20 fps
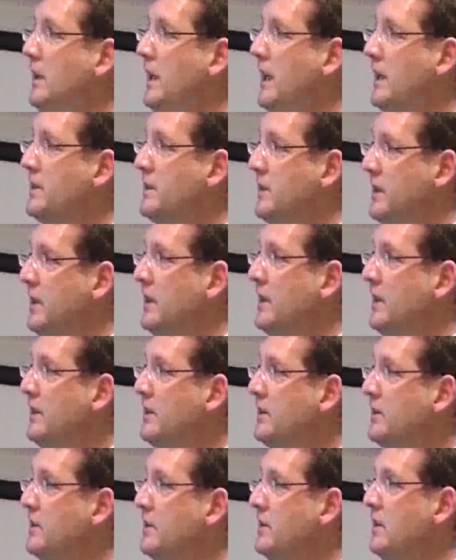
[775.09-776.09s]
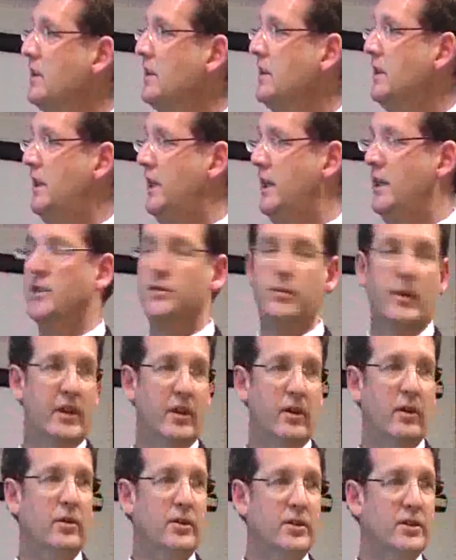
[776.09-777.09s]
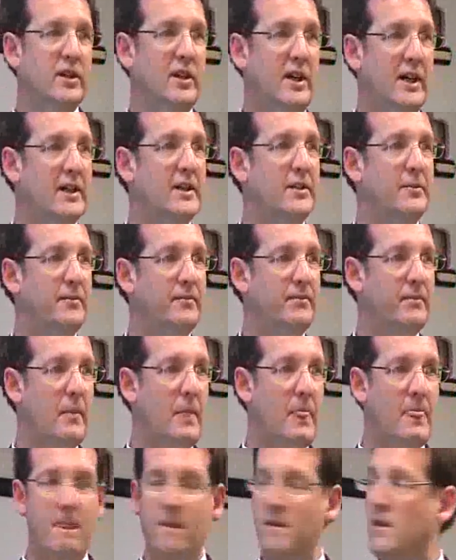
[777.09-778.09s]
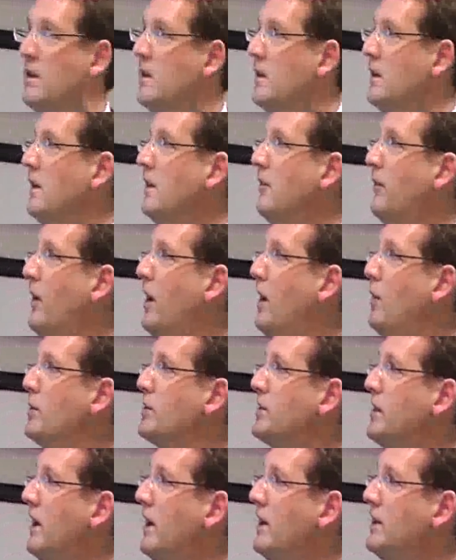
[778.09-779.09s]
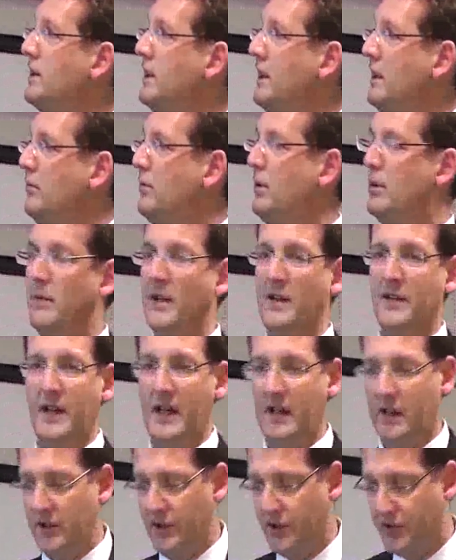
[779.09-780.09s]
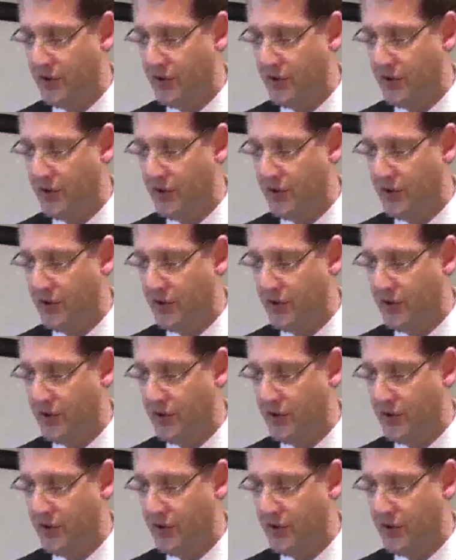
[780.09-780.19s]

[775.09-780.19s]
Yes, it is. Here's what it looks like. If I was going to implement that